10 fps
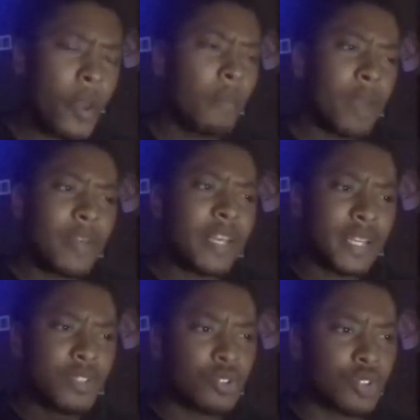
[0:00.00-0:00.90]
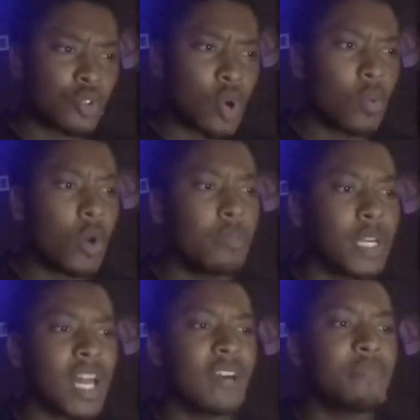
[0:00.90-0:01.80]
Maybe cancel is a strong word, but a
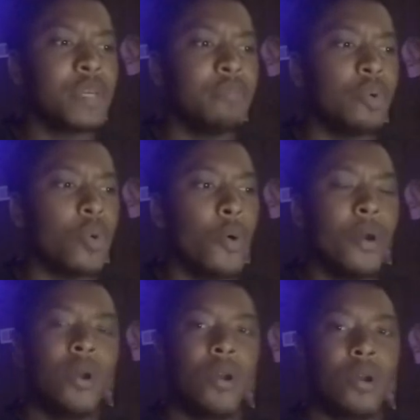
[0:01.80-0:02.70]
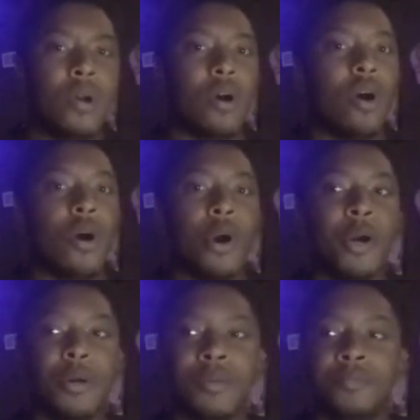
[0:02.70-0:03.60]
lot of people
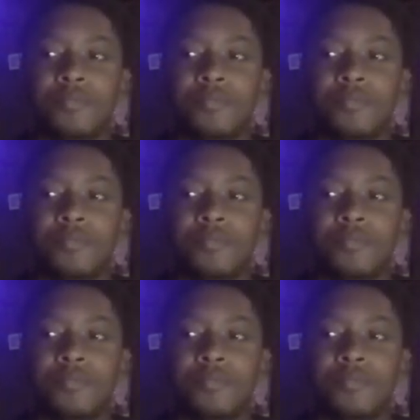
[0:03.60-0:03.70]
are